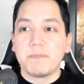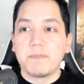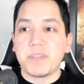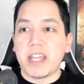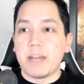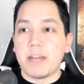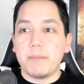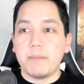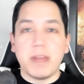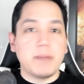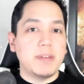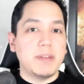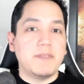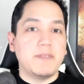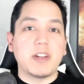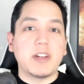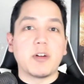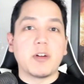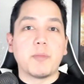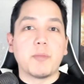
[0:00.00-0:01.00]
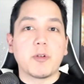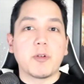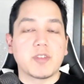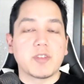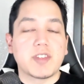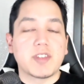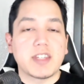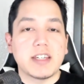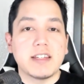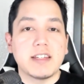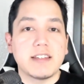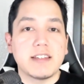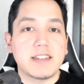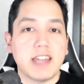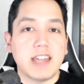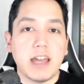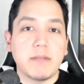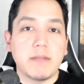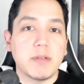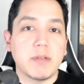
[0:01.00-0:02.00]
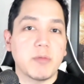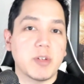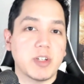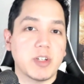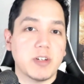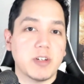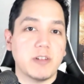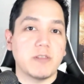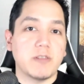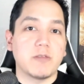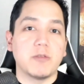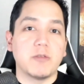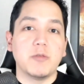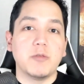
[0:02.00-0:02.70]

And maybe Viggo Mortensen is game to return. Who